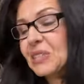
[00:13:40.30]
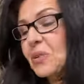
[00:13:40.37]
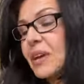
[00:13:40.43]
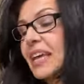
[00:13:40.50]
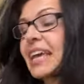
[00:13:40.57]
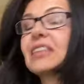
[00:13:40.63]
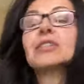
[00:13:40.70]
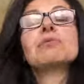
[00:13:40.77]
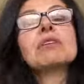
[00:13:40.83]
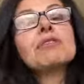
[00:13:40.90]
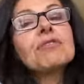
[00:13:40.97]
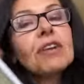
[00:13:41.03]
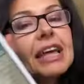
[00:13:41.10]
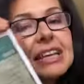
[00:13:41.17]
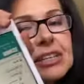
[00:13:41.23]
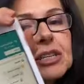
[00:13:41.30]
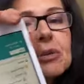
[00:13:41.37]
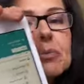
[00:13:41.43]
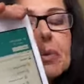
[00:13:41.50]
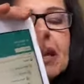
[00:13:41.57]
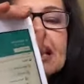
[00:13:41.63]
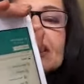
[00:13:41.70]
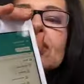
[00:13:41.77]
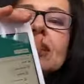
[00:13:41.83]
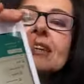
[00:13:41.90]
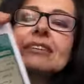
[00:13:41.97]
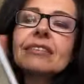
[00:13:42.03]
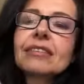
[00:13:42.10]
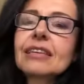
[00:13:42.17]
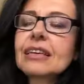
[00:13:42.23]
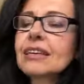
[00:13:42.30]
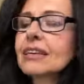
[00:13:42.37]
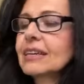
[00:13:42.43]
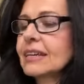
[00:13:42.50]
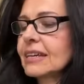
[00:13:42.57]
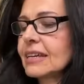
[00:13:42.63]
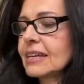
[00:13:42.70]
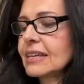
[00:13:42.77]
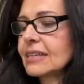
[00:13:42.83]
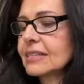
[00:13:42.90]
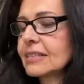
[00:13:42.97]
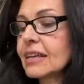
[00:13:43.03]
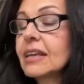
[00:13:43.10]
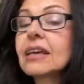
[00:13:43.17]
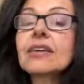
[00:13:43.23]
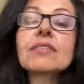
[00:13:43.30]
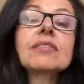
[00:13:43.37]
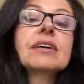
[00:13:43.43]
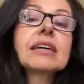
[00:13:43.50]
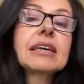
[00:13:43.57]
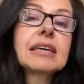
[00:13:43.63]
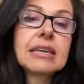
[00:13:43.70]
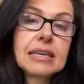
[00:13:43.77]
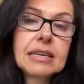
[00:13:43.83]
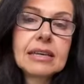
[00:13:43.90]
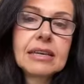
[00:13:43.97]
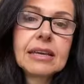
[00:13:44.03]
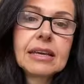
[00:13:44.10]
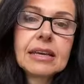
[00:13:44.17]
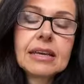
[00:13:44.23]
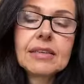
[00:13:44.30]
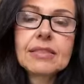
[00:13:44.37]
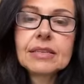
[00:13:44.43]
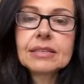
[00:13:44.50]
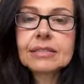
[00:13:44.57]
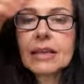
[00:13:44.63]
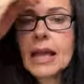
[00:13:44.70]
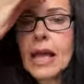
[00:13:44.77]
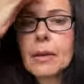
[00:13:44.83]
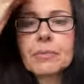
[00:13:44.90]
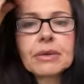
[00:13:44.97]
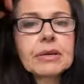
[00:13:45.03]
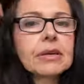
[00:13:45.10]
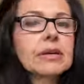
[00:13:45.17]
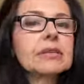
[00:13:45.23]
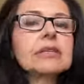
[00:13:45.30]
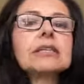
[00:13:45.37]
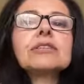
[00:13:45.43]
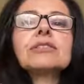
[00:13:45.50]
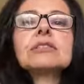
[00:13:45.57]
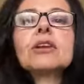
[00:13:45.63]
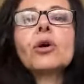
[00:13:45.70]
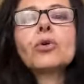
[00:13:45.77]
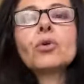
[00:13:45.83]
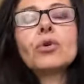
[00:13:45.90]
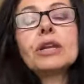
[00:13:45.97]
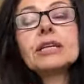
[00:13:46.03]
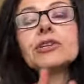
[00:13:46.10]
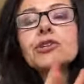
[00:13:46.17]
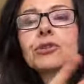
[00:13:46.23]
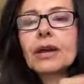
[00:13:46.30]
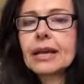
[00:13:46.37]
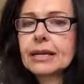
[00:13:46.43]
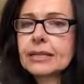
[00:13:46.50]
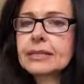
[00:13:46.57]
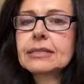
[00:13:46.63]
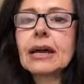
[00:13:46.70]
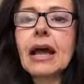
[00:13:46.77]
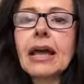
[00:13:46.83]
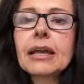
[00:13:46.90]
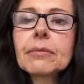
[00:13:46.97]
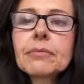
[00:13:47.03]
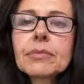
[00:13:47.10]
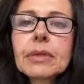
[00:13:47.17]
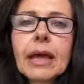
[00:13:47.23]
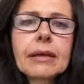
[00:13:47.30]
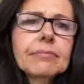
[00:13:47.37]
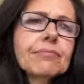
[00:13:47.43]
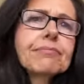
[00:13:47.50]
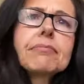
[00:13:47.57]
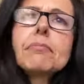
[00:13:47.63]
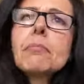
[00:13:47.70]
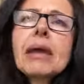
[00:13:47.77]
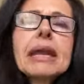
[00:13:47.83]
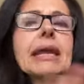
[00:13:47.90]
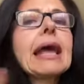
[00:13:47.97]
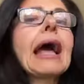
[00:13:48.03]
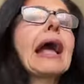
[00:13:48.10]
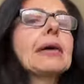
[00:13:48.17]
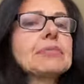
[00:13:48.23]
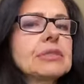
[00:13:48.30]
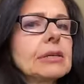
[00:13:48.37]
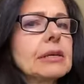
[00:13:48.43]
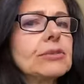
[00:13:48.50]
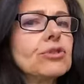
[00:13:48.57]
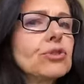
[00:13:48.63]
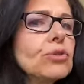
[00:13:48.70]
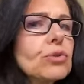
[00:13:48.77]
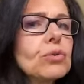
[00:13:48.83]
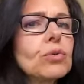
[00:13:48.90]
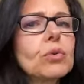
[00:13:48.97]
So again, the reflection page, I think, is the key in this app because it's not only tracking time that many apps can do.